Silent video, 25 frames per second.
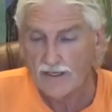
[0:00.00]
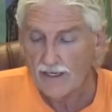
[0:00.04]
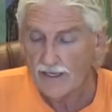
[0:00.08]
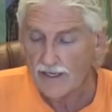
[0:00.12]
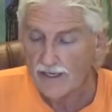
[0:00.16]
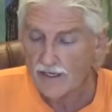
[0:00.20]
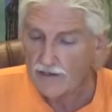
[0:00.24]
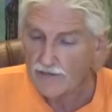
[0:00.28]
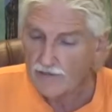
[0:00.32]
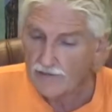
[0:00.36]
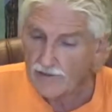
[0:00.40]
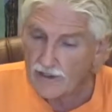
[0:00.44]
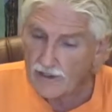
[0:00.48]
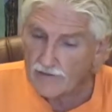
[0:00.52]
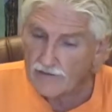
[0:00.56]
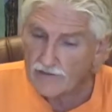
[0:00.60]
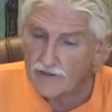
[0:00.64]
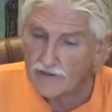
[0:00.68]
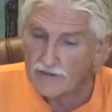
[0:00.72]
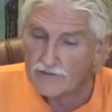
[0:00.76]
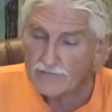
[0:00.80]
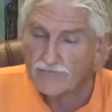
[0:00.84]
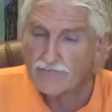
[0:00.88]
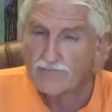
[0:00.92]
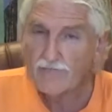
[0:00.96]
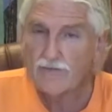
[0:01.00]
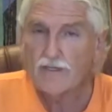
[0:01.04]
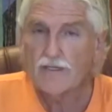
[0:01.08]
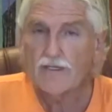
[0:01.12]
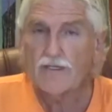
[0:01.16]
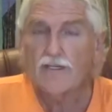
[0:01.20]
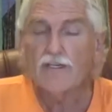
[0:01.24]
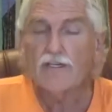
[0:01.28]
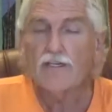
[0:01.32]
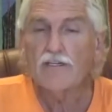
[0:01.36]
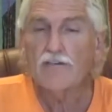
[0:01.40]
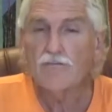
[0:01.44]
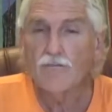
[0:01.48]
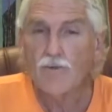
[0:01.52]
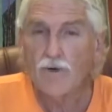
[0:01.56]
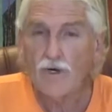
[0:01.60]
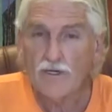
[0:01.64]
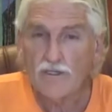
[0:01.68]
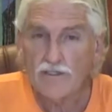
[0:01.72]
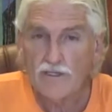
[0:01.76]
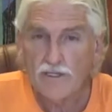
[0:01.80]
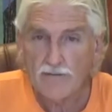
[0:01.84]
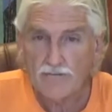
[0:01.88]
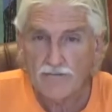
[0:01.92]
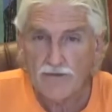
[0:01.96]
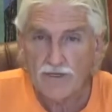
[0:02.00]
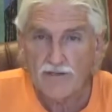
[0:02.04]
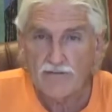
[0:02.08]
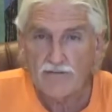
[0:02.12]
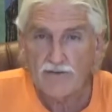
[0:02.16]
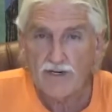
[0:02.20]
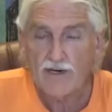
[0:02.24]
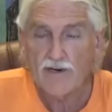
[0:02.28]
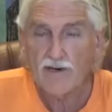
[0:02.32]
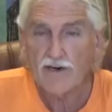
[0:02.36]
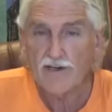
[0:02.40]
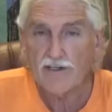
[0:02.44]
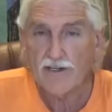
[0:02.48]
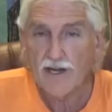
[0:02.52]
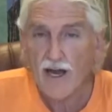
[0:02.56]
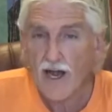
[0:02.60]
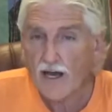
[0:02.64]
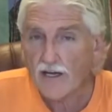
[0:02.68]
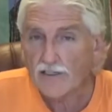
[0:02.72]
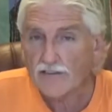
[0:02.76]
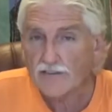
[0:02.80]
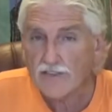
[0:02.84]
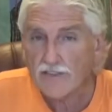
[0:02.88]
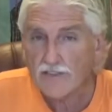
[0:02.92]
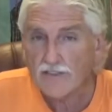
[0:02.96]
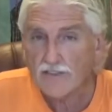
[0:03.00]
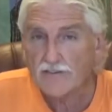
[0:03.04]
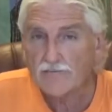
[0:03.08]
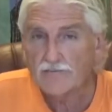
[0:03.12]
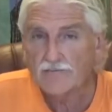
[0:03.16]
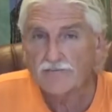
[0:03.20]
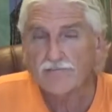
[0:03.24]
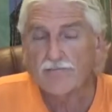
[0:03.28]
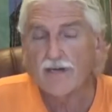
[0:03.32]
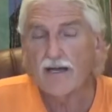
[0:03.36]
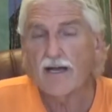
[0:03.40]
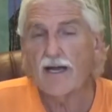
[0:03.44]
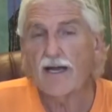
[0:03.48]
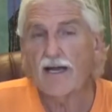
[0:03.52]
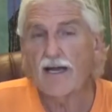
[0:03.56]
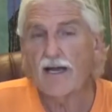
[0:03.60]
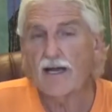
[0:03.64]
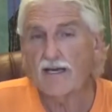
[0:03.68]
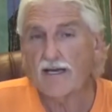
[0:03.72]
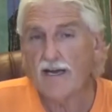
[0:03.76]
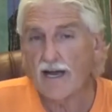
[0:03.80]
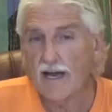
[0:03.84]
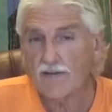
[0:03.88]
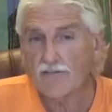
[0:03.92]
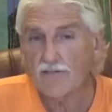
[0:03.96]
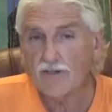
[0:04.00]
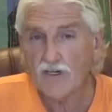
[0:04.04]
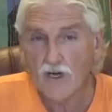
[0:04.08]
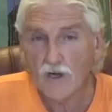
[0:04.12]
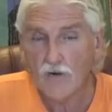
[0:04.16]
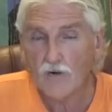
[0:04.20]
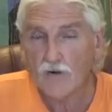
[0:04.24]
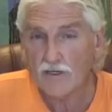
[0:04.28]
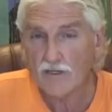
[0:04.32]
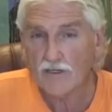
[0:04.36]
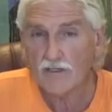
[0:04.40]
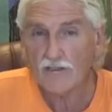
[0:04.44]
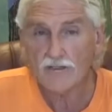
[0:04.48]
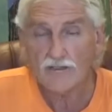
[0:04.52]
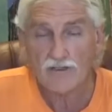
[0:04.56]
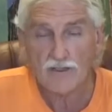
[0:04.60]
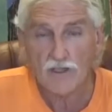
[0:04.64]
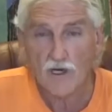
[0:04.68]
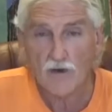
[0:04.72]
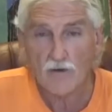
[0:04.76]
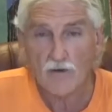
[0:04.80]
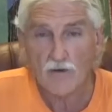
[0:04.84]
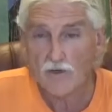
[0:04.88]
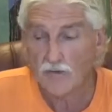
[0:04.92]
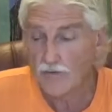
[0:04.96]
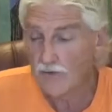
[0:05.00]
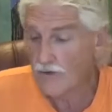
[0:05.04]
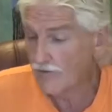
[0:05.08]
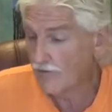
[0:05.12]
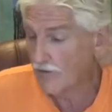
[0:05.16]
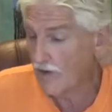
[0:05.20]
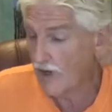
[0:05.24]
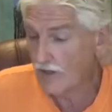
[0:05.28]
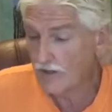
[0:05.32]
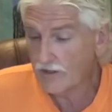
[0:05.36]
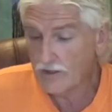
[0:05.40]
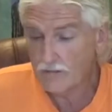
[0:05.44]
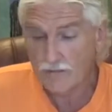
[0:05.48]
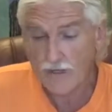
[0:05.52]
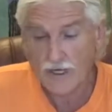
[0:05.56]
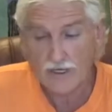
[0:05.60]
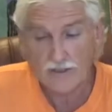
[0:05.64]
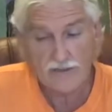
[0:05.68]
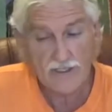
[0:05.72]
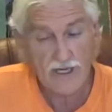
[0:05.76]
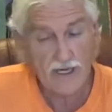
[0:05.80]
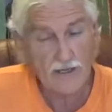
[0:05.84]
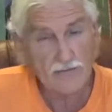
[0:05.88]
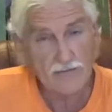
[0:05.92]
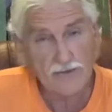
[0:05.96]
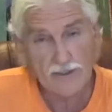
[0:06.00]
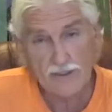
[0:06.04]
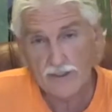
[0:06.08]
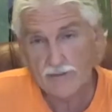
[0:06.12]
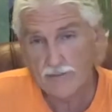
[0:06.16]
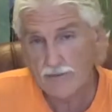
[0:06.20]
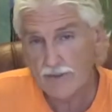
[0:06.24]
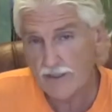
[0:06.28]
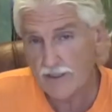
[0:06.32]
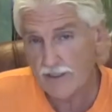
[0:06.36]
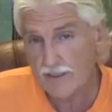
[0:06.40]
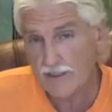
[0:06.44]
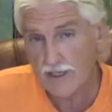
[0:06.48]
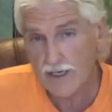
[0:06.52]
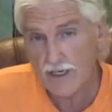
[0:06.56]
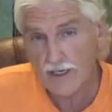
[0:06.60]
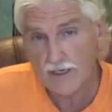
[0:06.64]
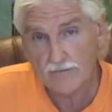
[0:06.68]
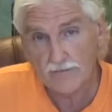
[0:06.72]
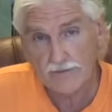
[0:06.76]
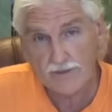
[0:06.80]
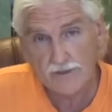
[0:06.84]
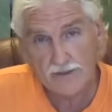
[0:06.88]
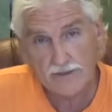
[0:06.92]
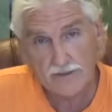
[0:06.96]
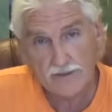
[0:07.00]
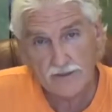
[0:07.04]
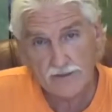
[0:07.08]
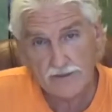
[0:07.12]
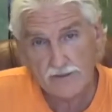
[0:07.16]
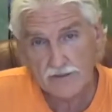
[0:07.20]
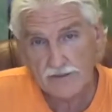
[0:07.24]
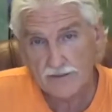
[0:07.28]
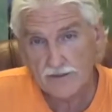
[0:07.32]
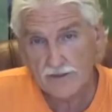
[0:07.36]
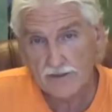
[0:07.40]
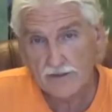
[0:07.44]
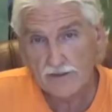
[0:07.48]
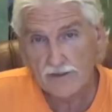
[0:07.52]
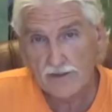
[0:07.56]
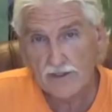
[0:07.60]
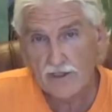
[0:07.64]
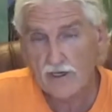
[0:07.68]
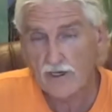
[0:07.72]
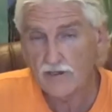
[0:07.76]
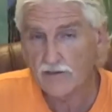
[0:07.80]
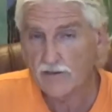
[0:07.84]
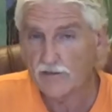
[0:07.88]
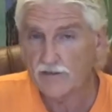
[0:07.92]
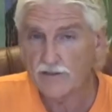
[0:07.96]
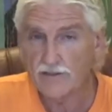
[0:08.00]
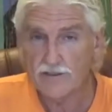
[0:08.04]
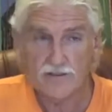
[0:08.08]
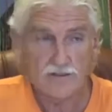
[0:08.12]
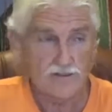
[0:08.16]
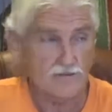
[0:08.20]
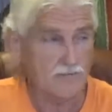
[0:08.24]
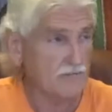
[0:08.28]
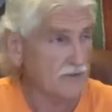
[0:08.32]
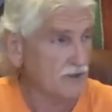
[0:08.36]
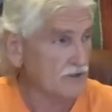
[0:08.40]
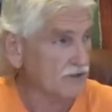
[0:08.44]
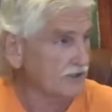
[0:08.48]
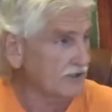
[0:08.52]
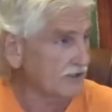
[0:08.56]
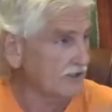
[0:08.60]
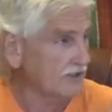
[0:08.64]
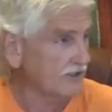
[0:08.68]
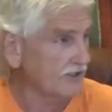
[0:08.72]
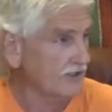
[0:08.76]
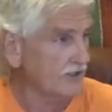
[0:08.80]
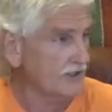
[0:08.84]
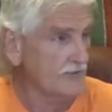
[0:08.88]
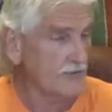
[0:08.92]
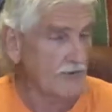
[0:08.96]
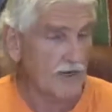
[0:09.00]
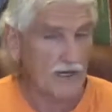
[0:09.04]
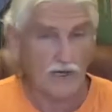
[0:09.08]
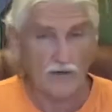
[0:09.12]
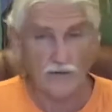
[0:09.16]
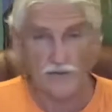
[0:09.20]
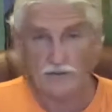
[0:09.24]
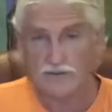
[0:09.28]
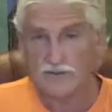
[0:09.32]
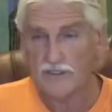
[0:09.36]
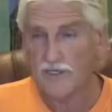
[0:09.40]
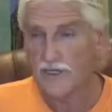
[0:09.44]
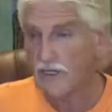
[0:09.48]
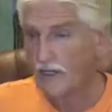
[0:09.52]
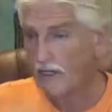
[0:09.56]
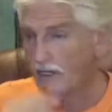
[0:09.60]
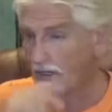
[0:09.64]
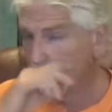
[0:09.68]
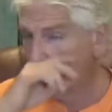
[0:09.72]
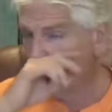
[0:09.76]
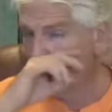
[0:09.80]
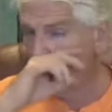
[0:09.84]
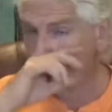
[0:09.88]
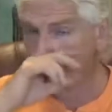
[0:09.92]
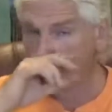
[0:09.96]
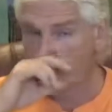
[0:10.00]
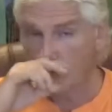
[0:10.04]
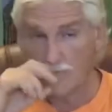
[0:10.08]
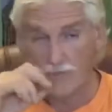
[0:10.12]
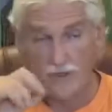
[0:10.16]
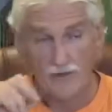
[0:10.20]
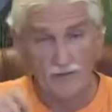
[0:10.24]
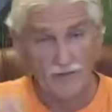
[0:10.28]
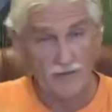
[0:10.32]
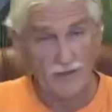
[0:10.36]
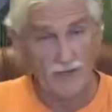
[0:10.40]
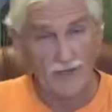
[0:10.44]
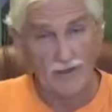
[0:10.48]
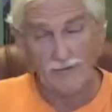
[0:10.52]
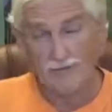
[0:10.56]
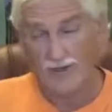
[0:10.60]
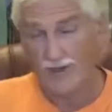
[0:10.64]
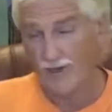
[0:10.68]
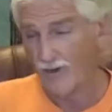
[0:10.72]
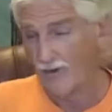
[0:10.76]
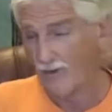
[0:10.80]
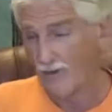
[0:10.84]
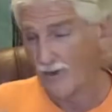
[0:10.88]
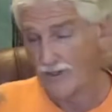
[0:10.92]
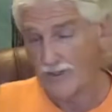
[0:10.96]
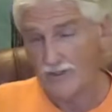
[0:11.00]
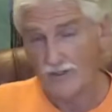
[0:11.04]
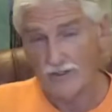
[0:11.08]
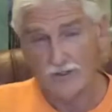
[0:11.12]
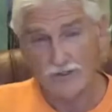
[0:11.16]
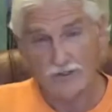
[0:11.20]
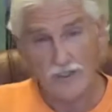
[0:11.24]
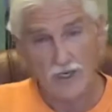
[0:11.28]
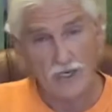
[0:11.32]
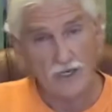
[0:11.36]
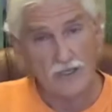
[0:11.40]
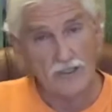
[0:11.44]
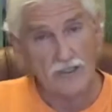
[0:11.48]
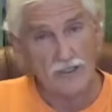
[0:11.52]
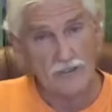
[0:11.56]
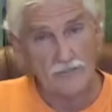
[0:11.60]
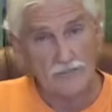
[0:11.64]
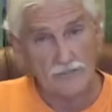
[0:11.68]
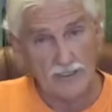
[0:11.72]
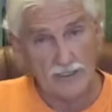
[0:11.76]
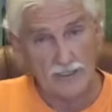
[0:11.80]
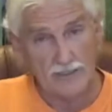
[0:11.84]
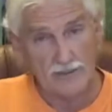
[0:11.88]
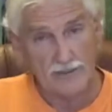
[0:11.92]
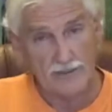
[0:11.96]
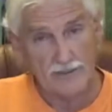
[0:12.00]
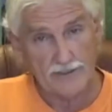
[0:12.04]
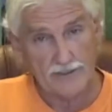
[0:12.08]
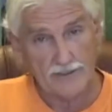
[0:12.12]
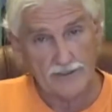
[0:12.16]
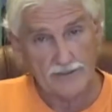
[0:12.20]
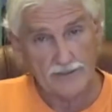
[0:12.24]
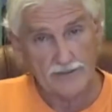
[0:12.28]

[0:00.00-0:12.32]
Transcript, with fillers: However, one can be very toxic and have to go a little slower. And we've talked about that many, many times. Although this person in the email was nailing me for that, I'm going, what are you talking about?